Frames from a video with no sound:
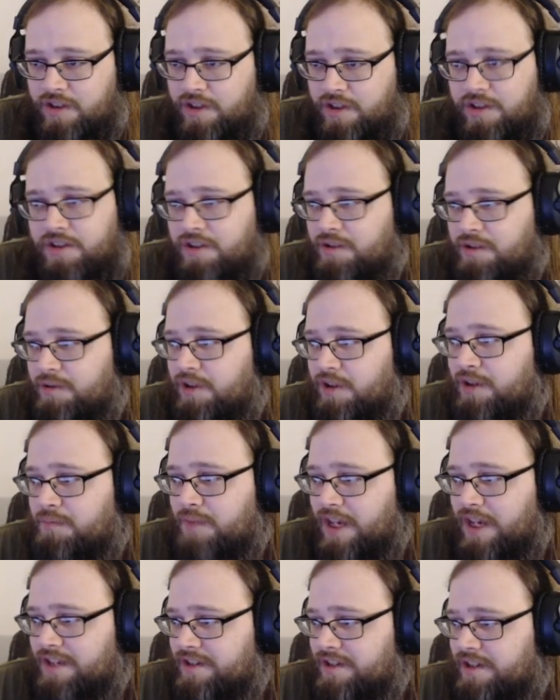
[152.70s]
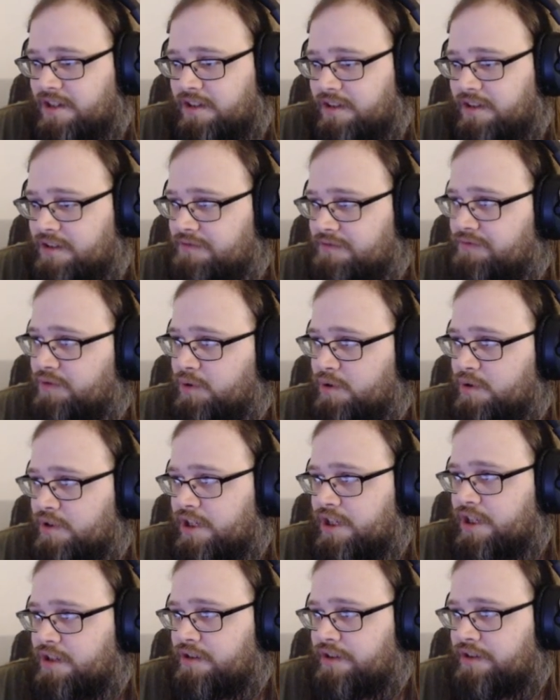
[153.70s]
you can basically full
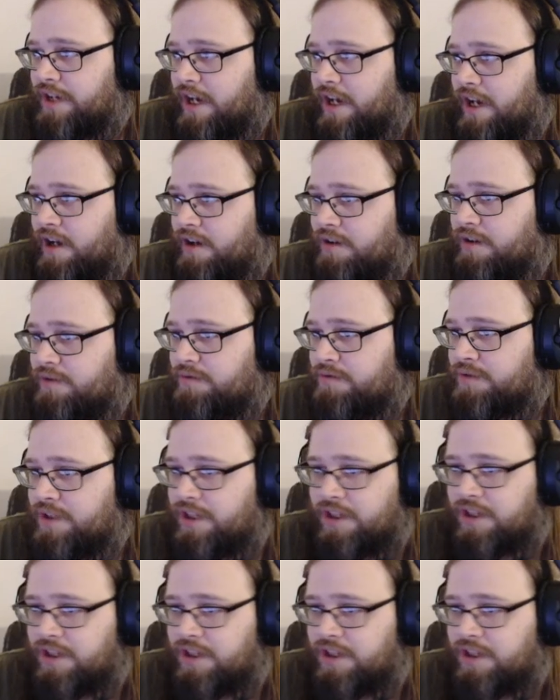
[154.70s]
gear now,